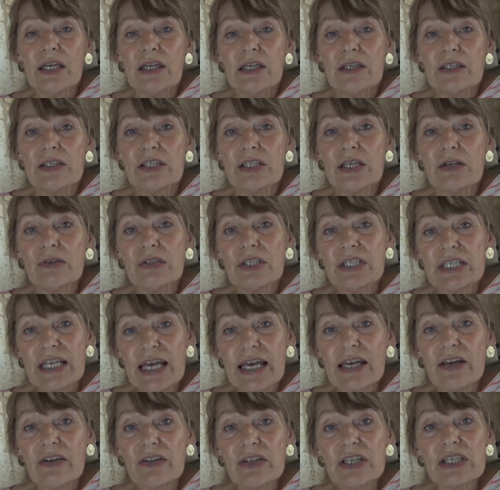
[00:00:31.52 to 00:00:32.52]
So
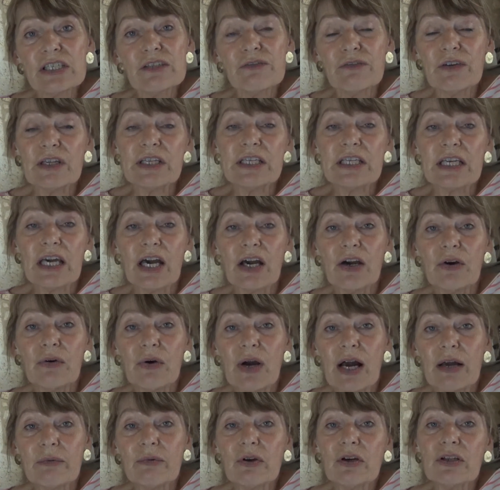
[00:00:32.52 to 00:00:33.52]
today on this video
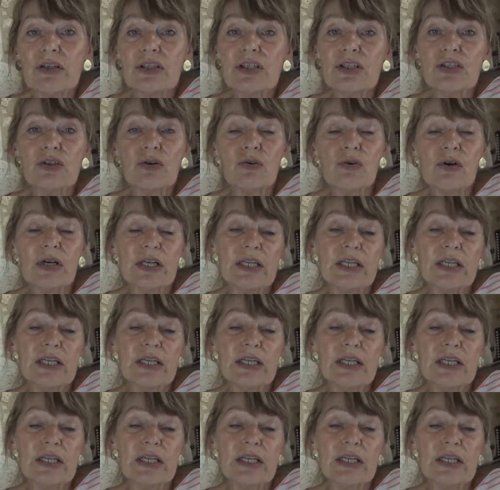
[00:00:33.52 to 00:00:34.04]
I'm going to talk